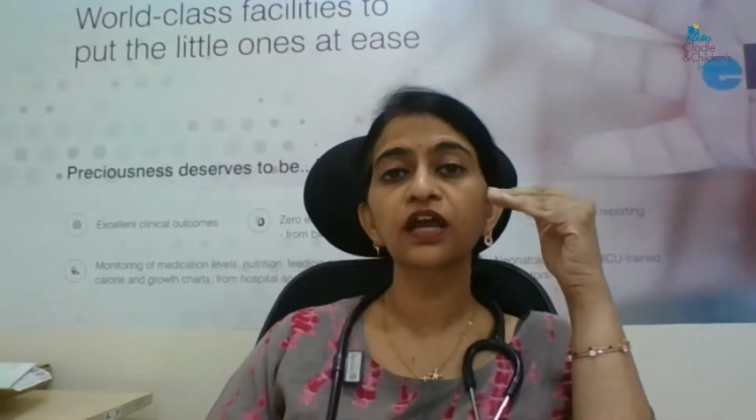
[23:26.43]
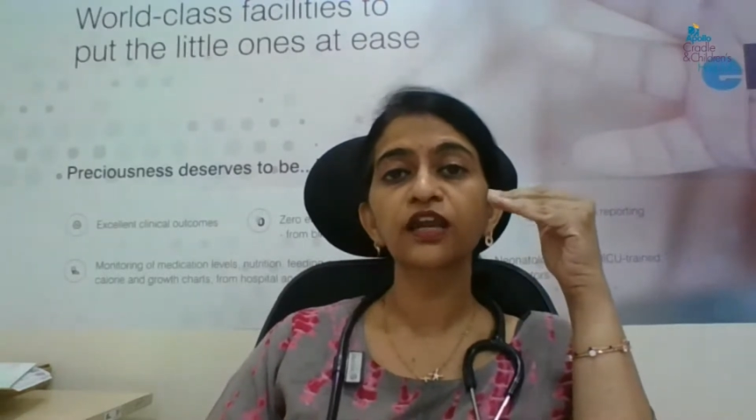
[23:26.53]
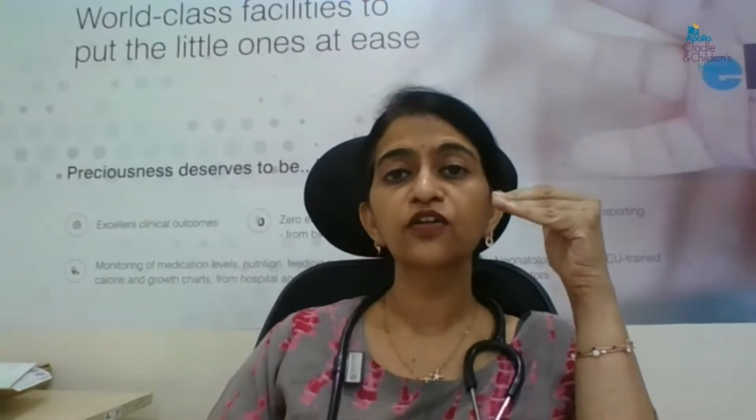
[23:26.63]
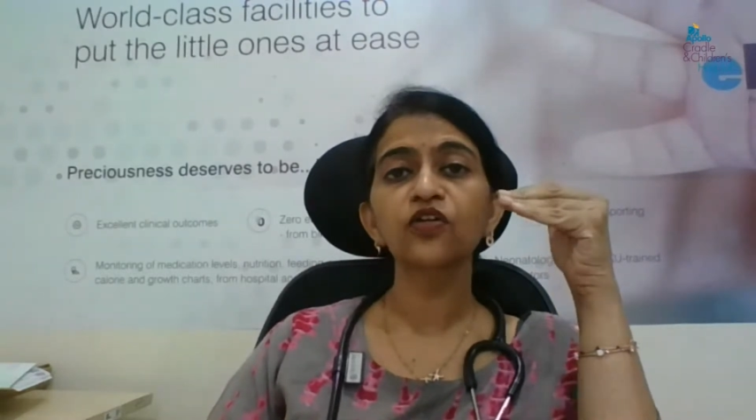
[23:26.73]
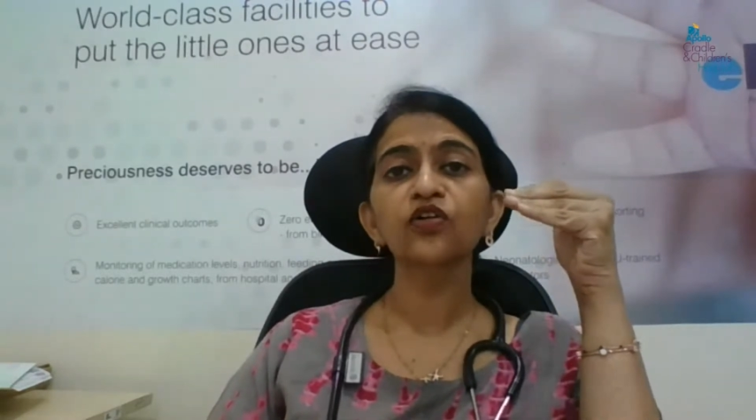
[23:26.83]
a
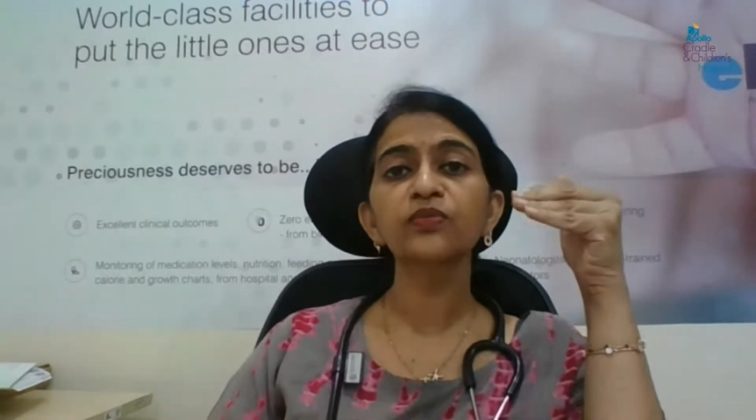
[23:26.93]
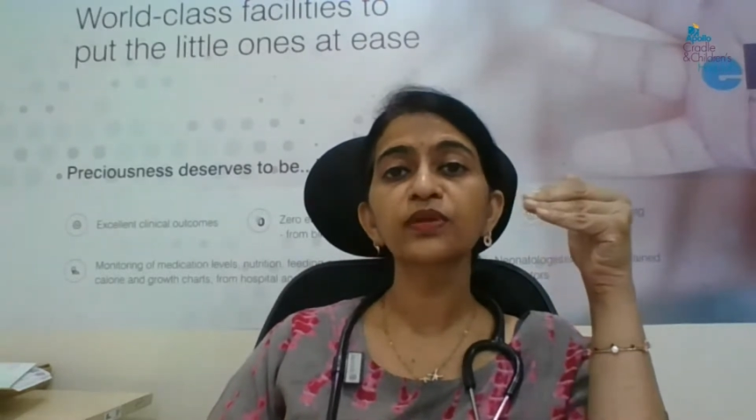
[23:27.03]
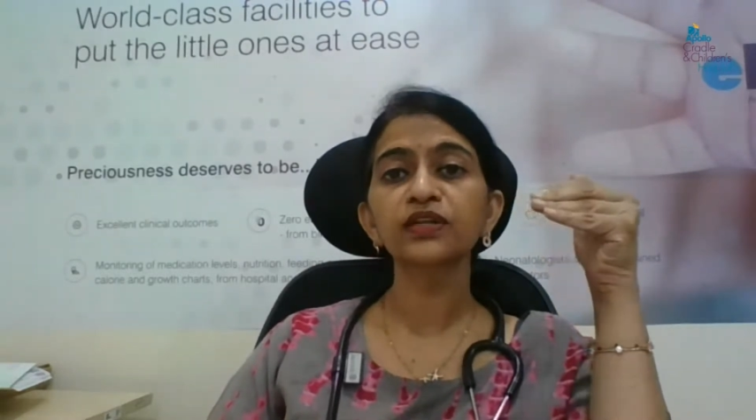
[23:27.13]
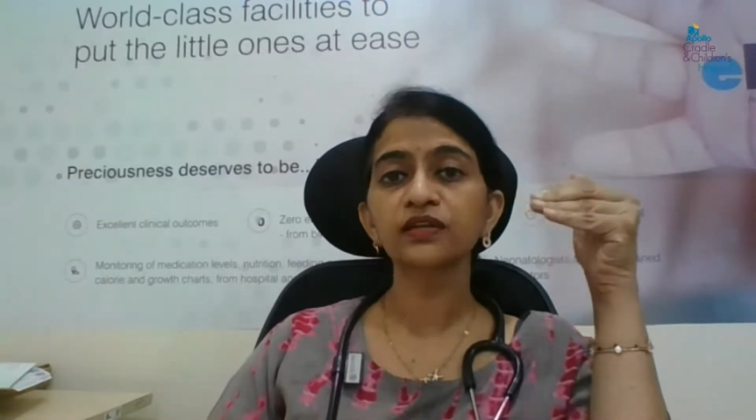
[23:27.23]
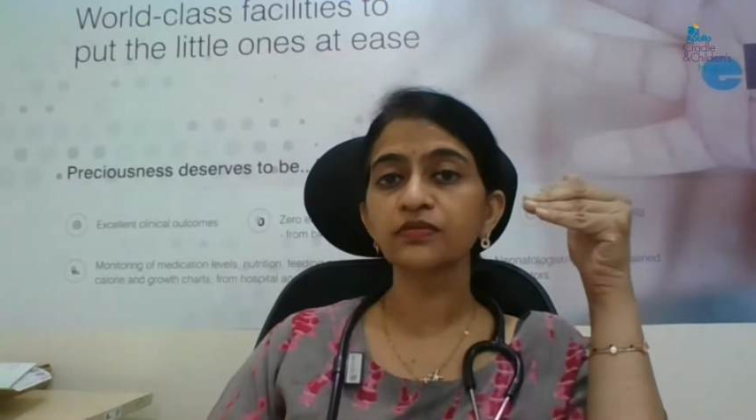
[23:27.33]

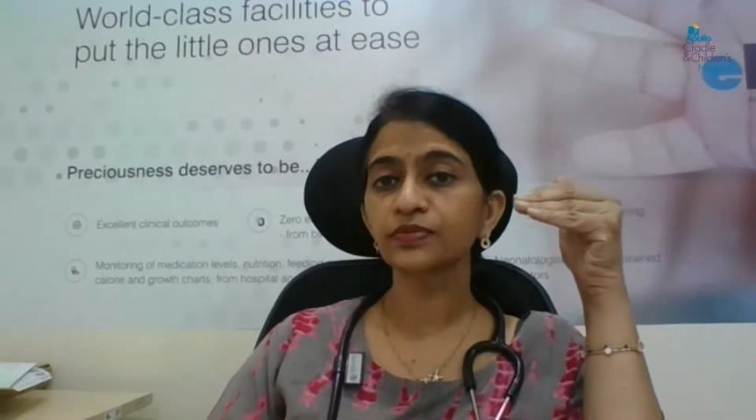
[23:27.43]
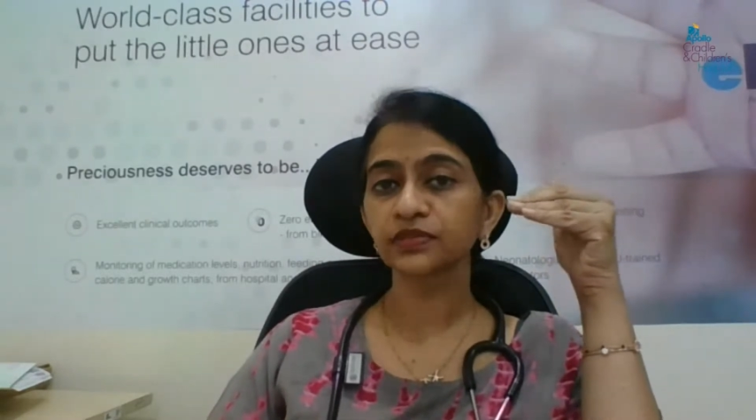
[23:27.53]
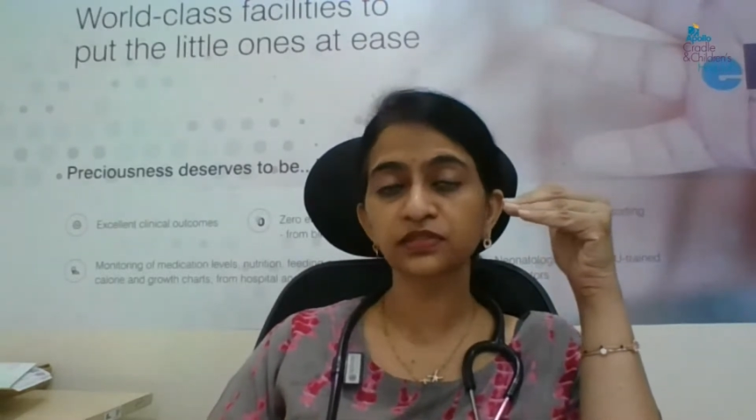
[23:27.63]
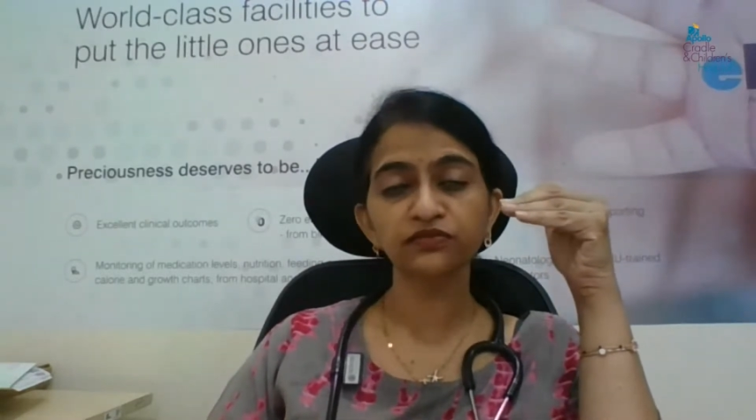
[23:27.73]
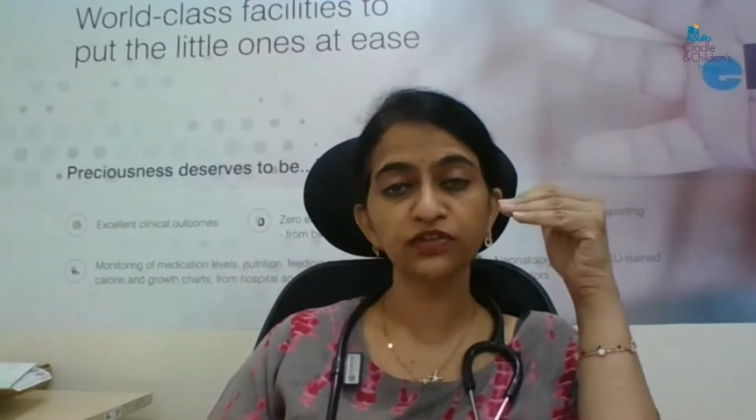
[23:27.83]
non-medical
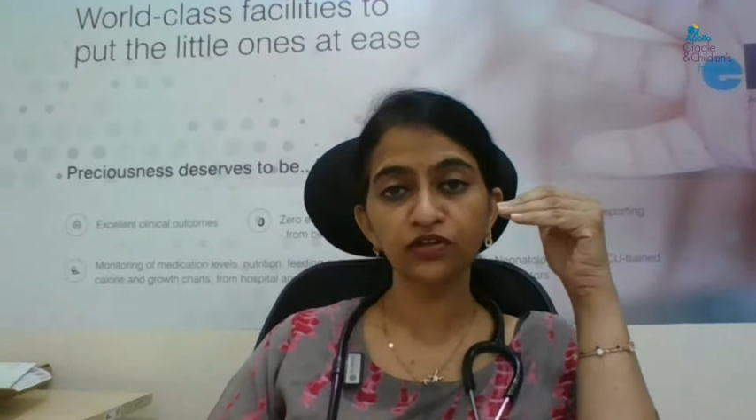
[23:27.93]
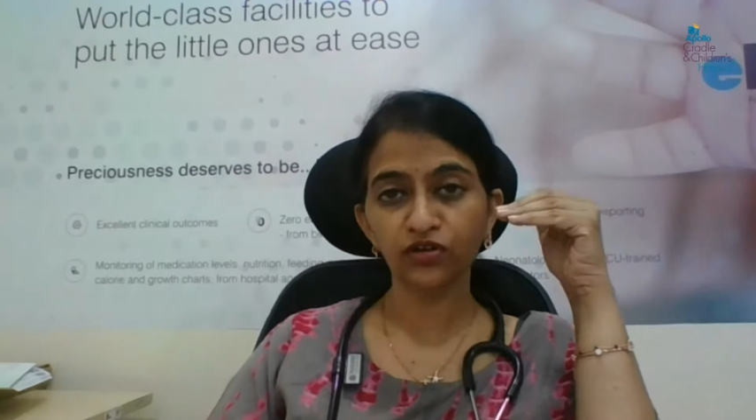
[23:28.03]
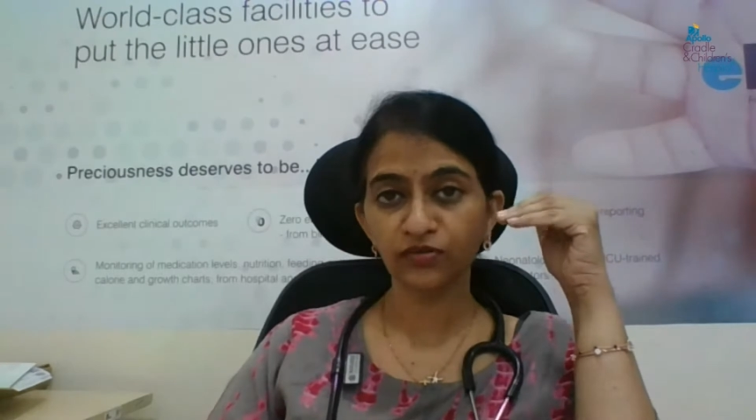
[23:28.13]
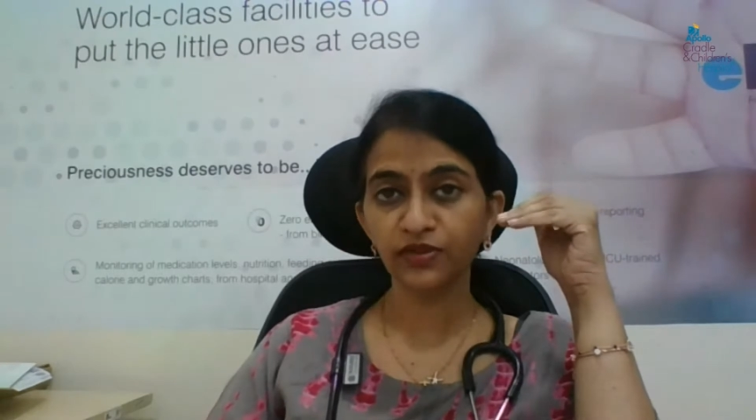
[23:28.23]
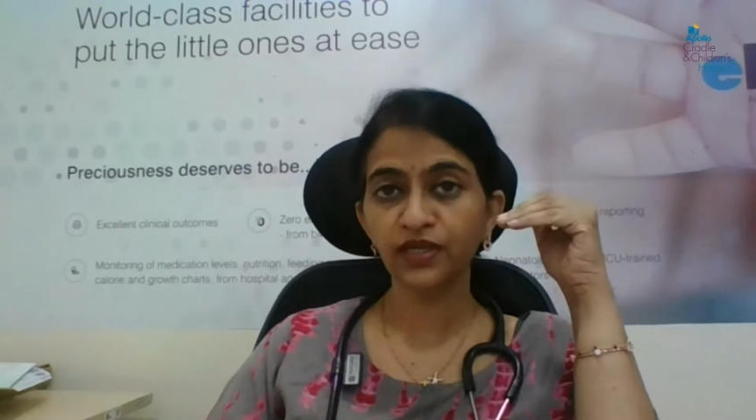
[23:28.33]
person will
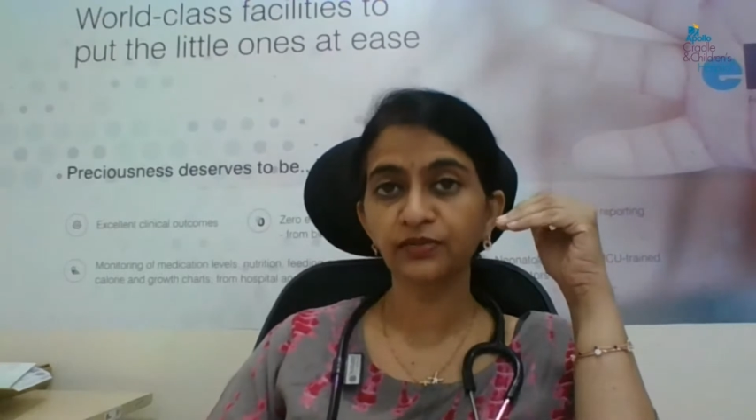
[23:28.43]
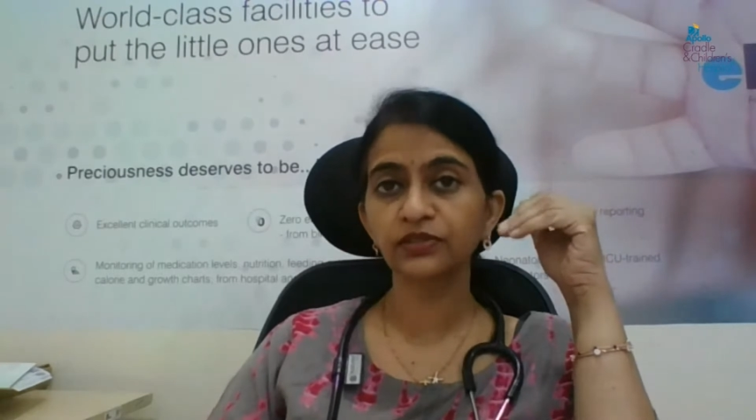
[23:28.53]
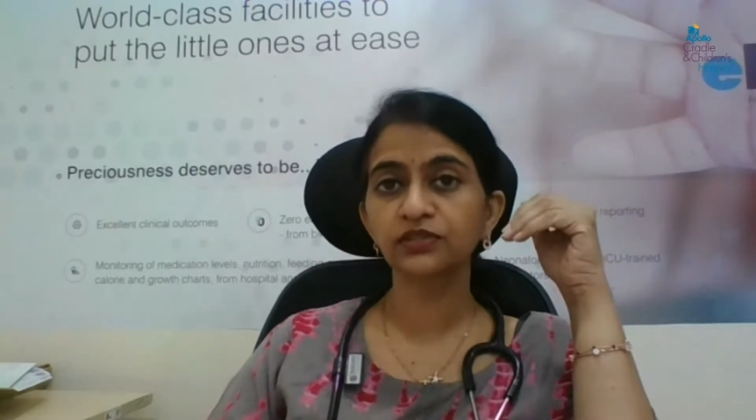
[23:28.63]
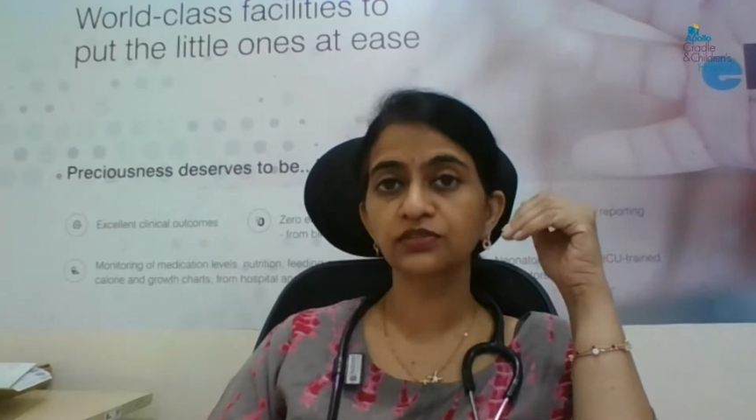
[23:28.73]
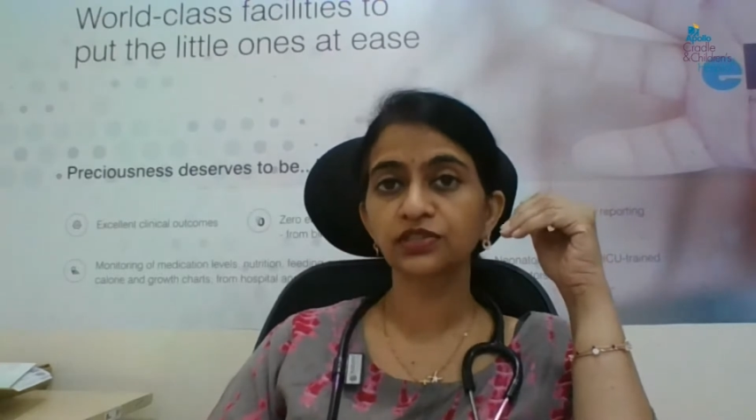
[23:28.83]
not be
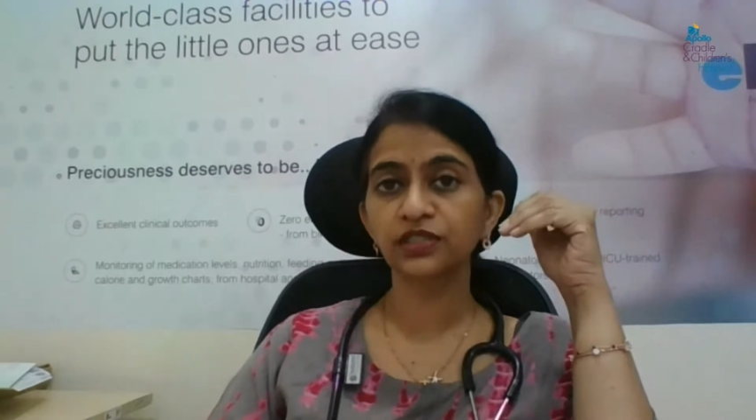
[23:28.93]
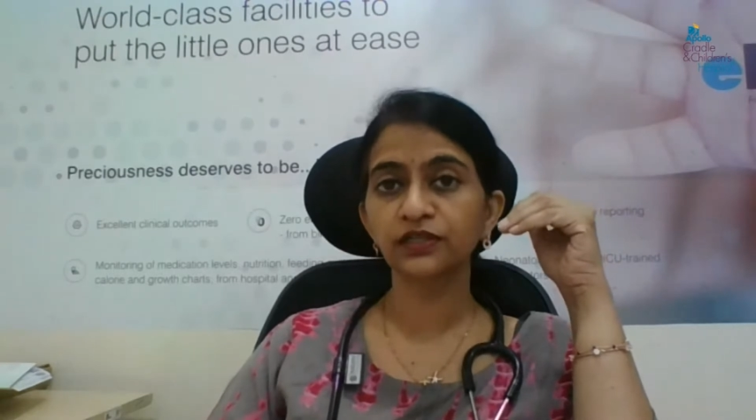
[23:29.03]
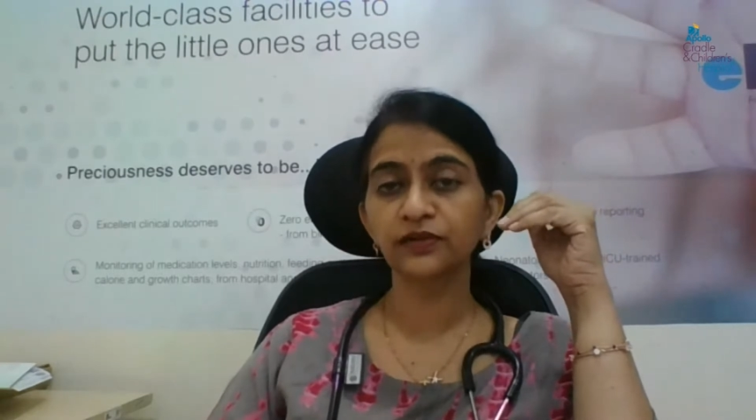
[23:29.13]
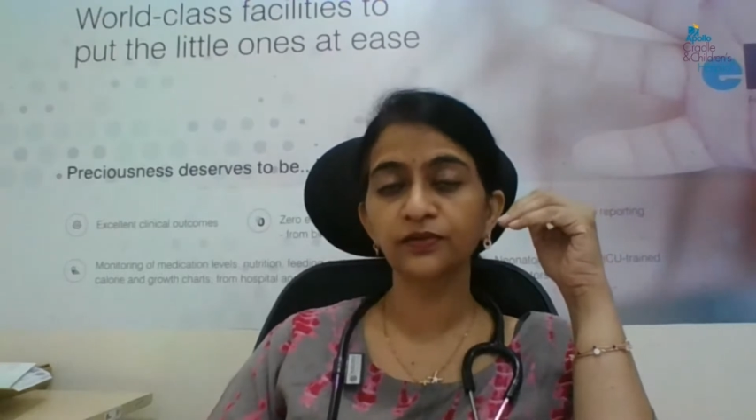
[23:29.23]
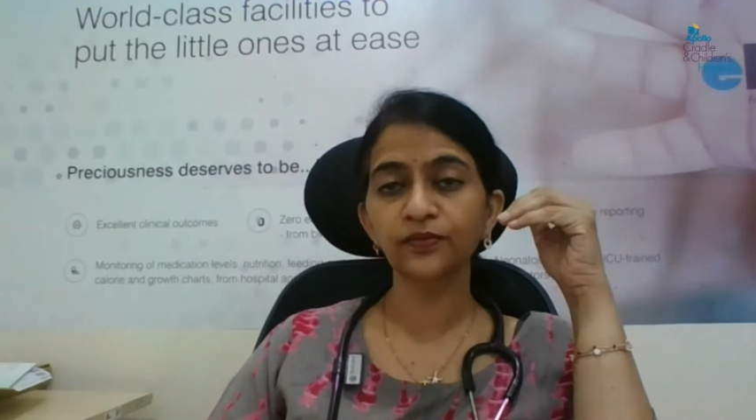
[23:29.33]
able to tell
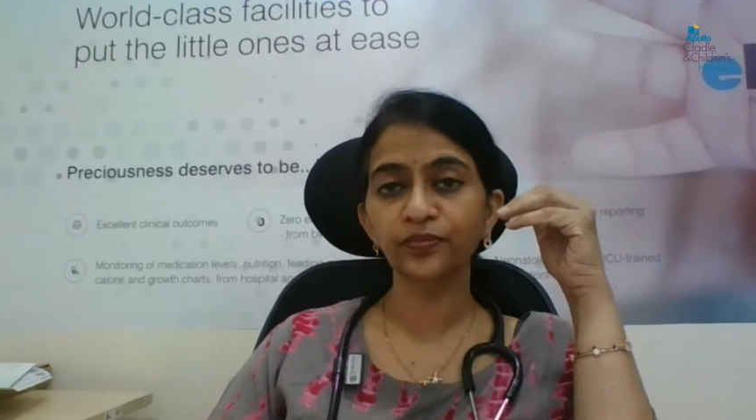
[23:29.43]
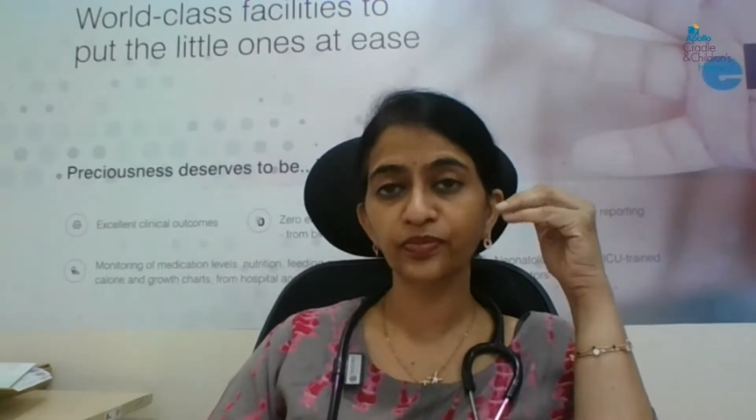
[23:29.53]
you,